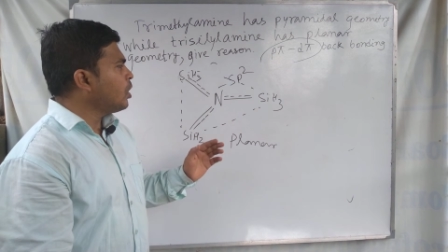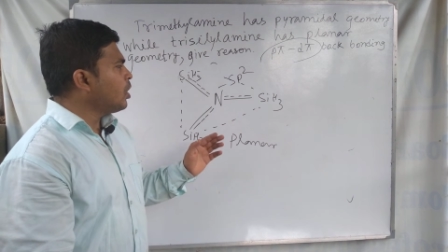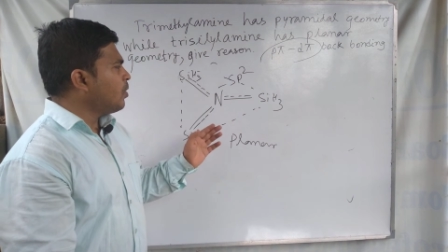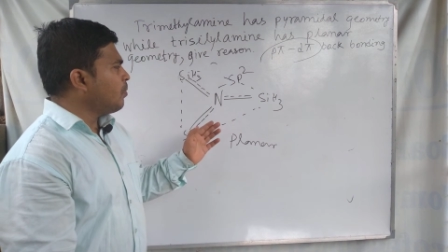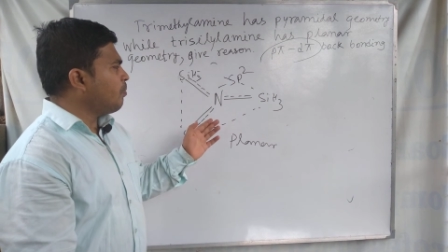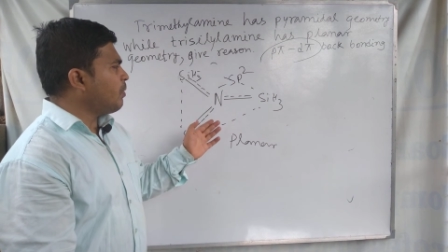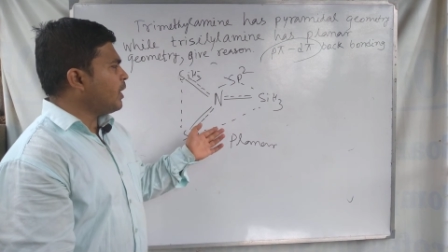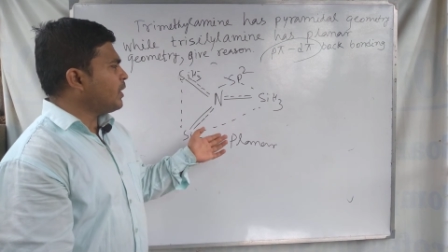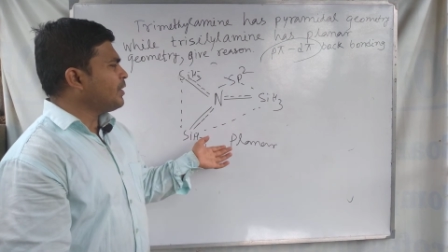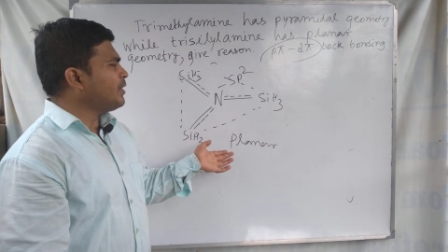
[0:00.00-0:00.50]

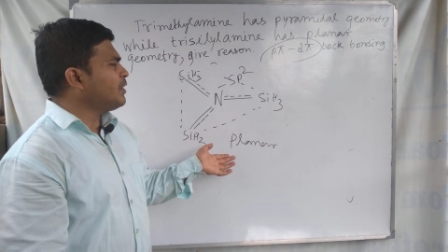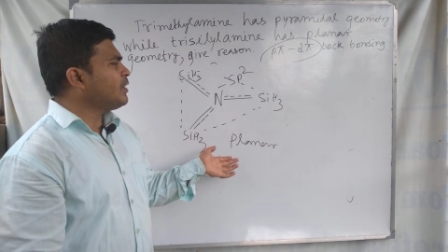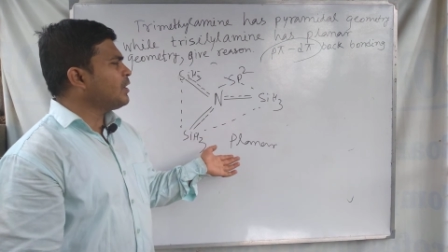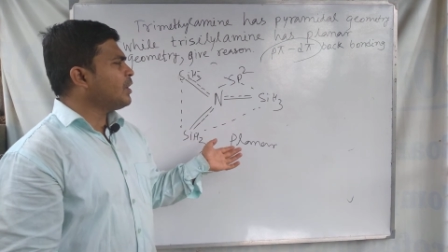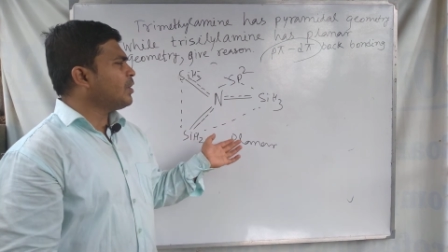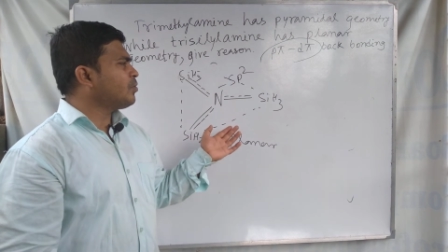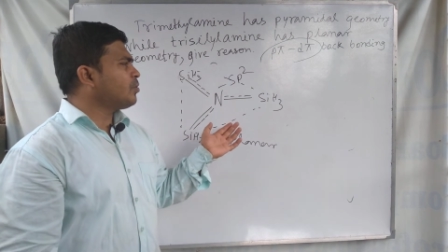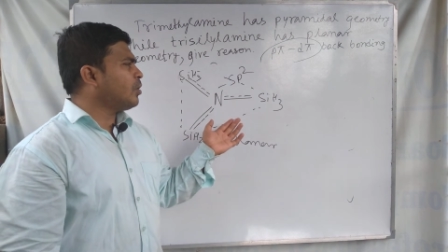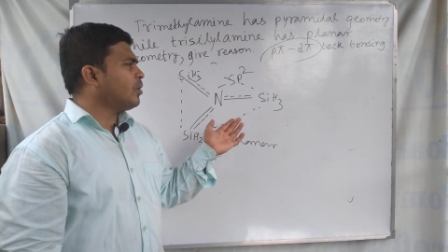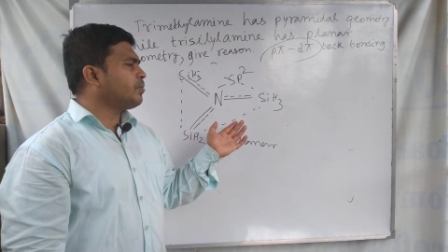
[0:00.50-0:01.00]
But in
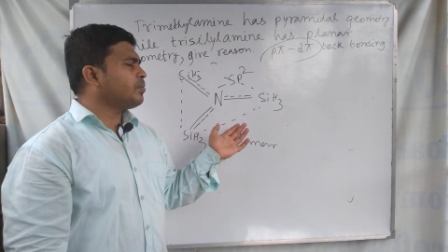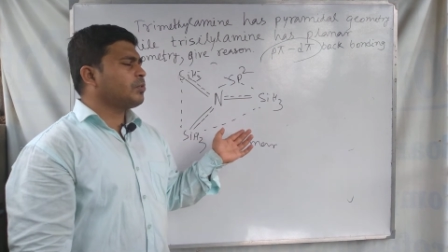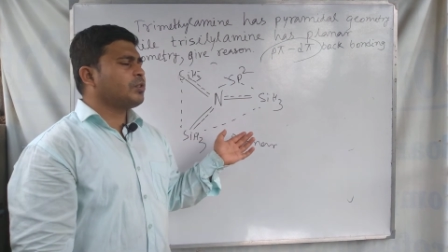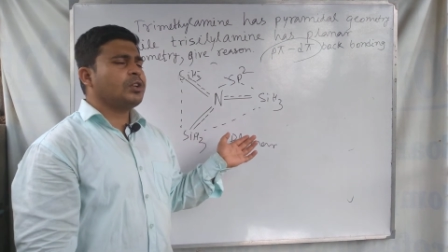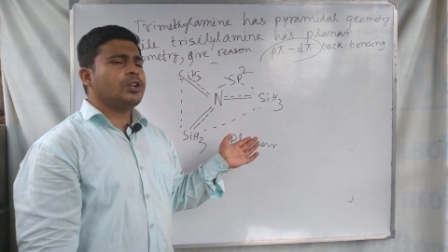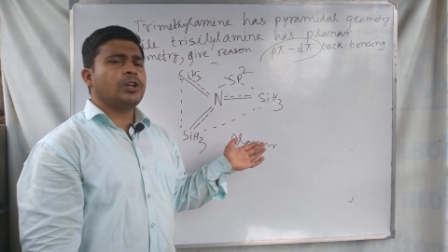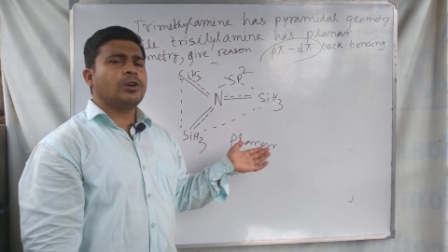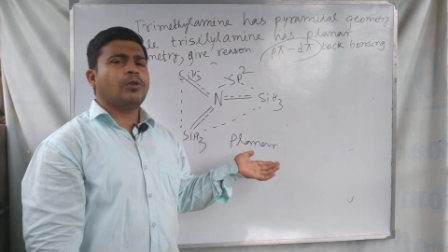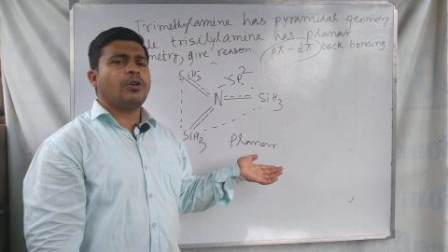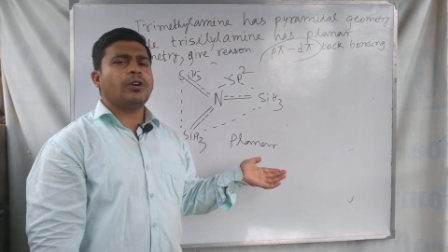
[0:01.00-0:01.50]
case of
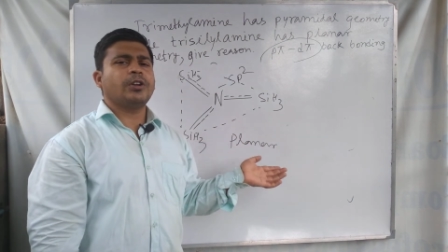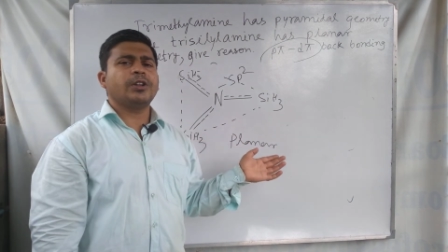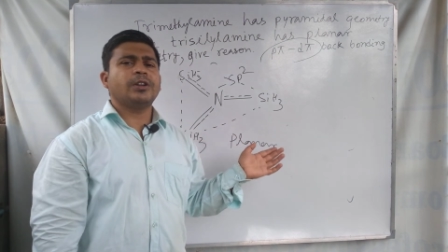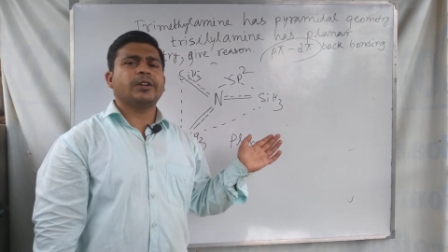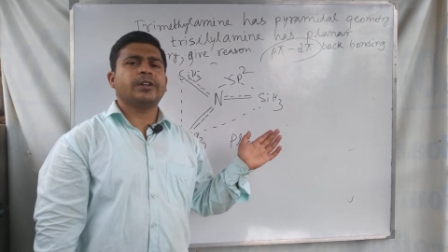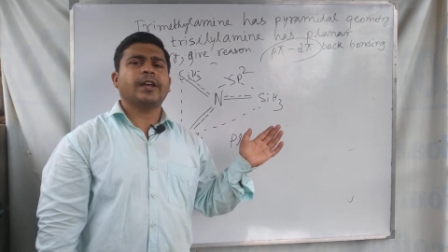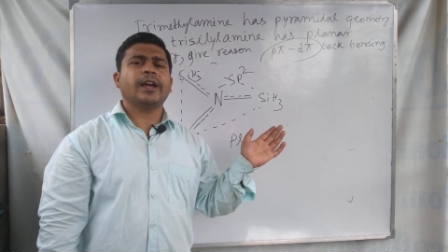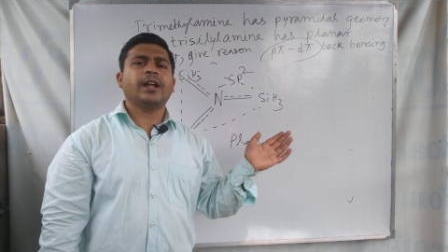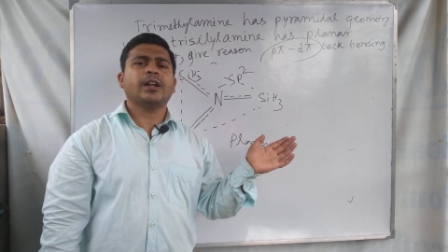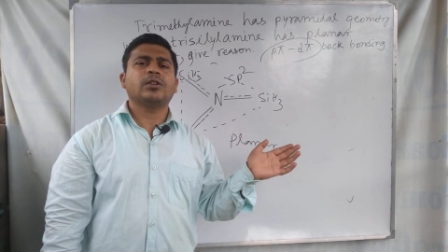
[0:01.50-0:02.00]
silicon,
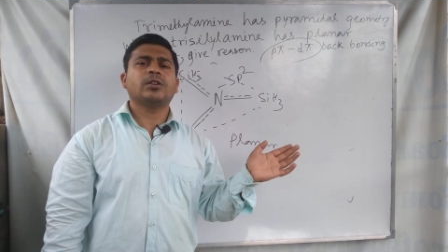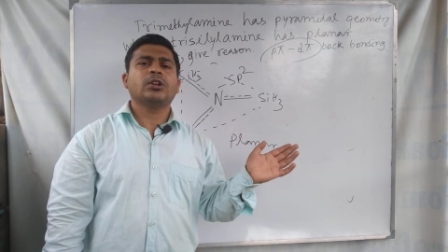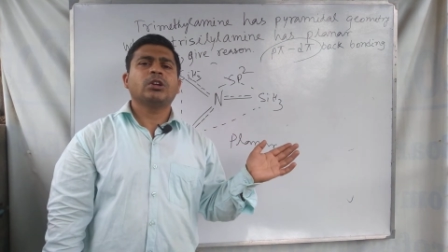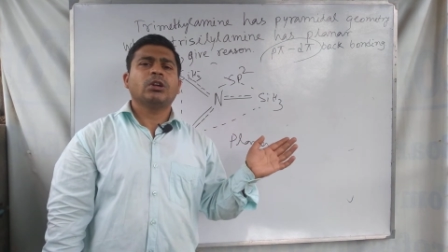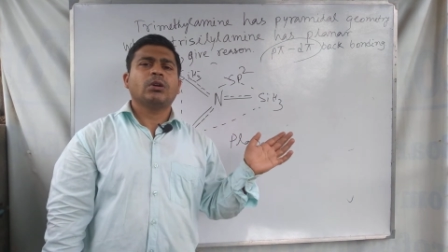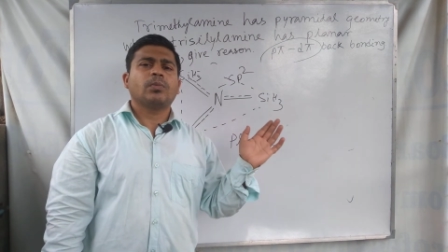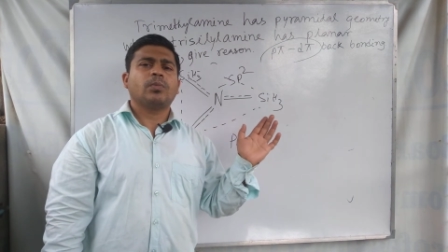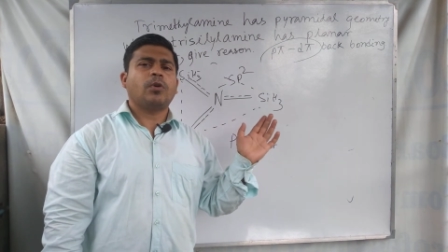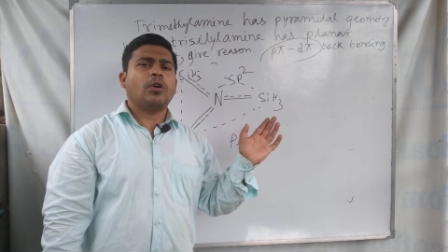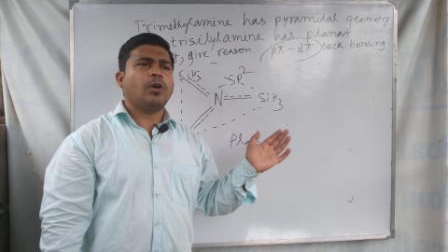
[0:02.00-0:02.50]
it can
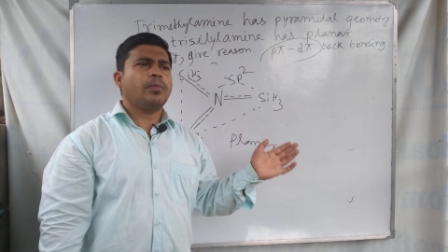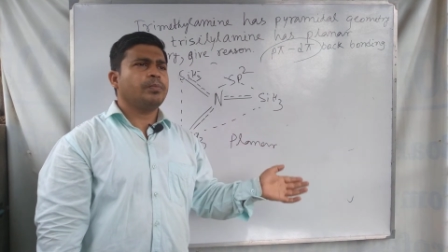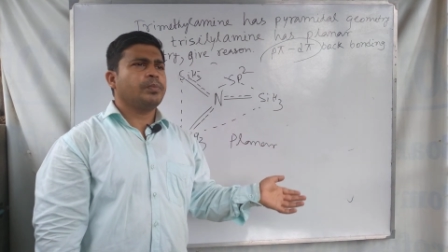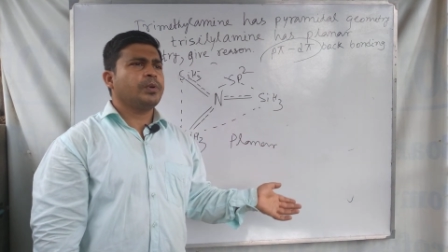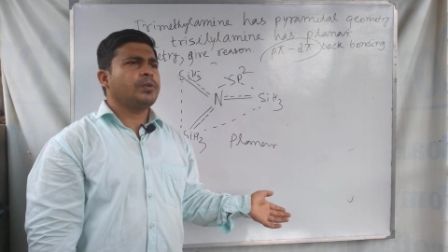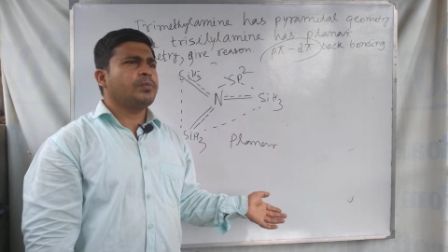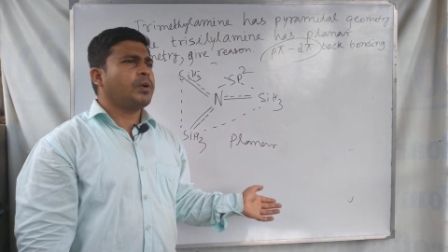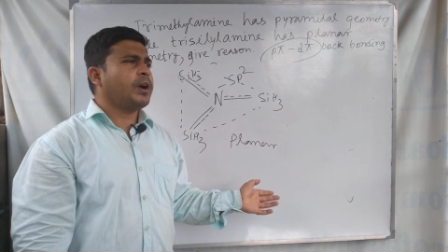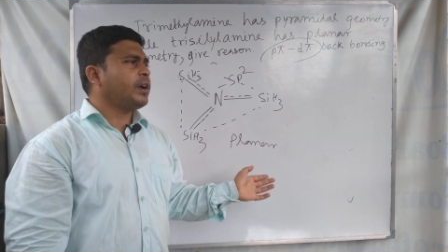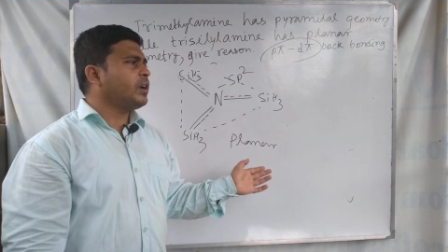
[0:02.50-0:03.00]
form
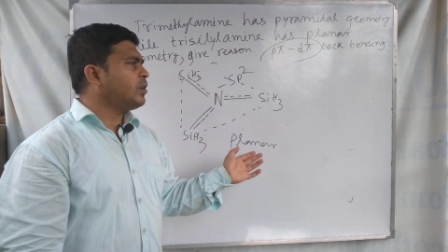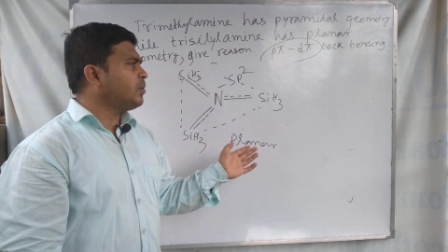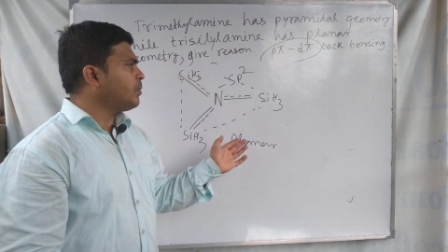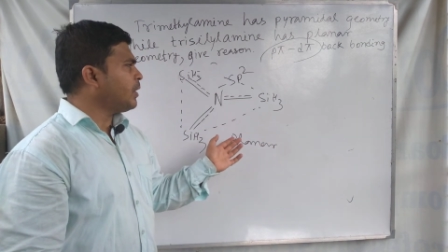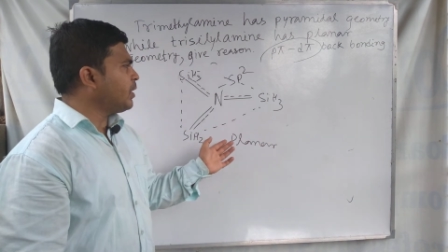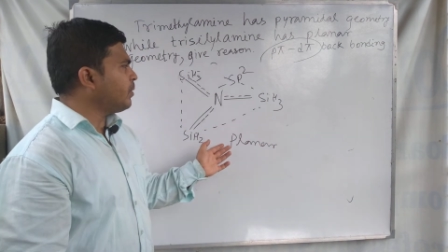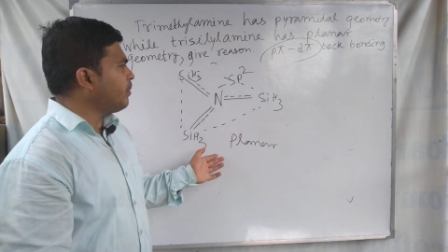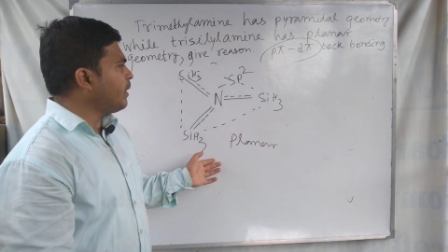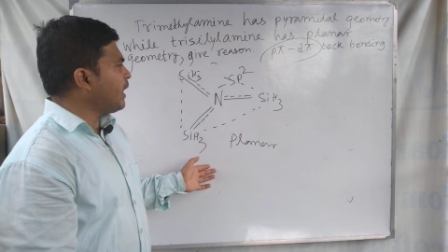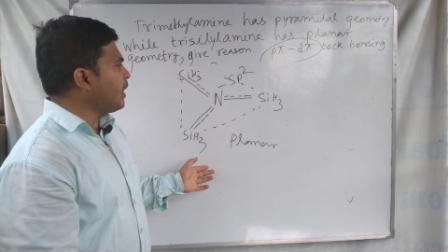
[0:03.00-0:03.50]
p pi d
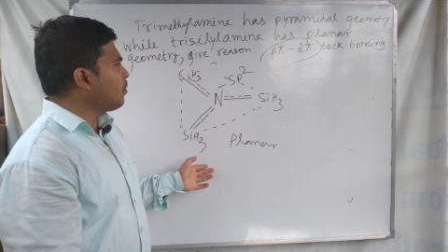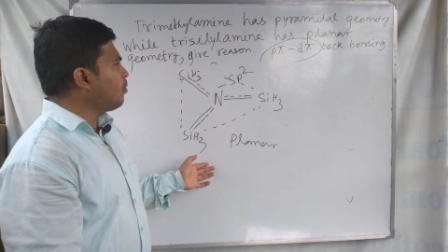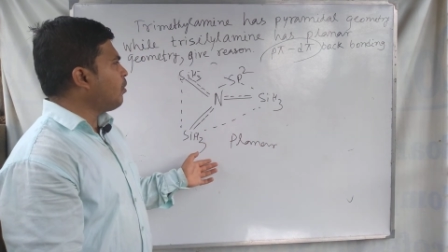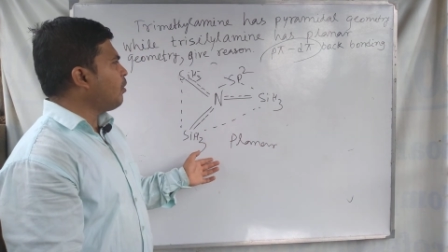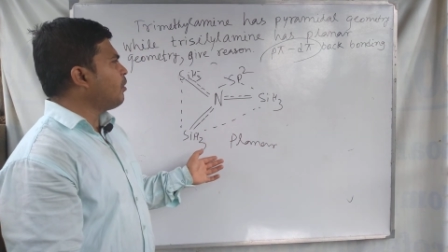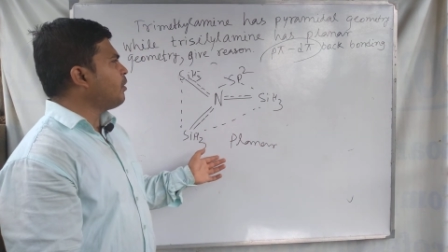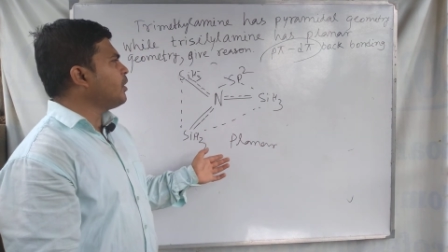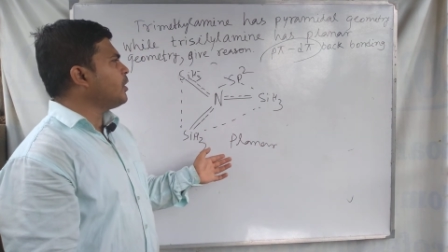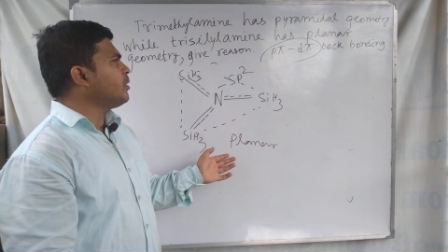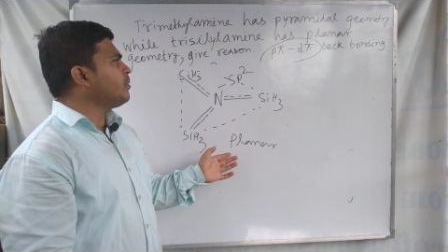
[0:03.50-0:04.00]
pi back
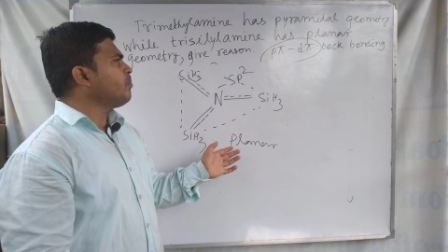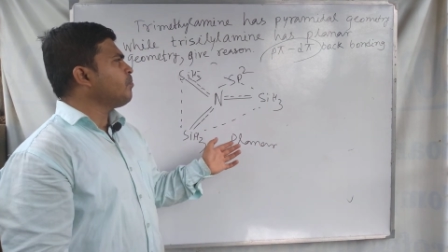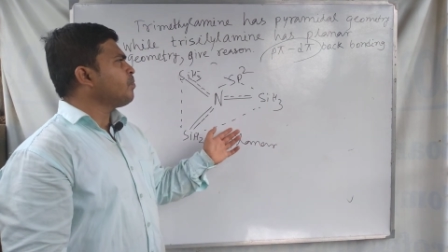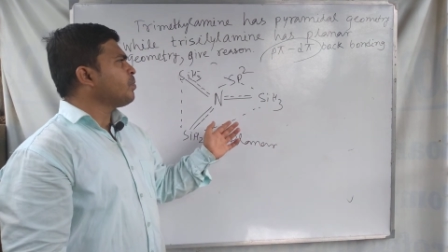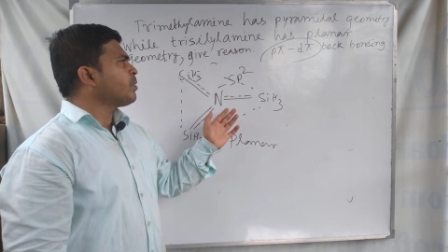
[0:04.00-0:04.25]
bonding,